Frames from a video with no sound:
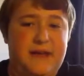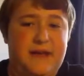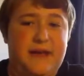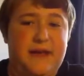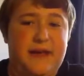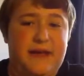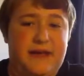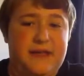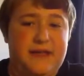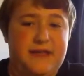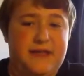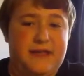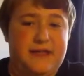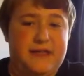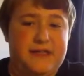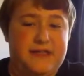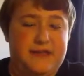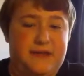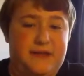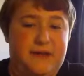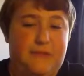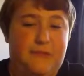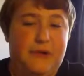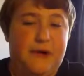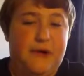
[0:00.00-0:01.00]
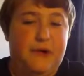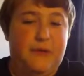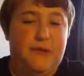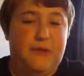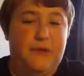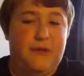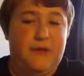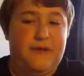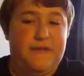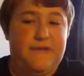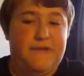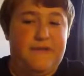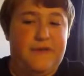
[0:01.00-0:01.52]
I can interact well
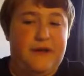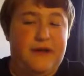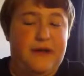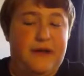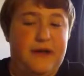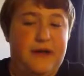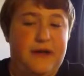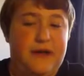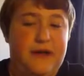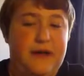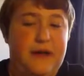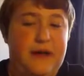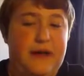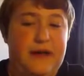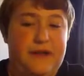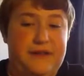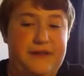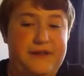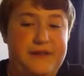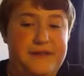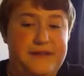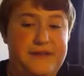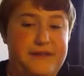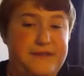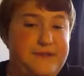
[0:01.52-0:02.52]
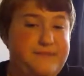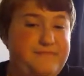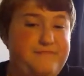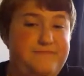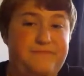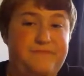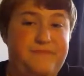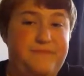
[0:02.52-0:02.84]
with others,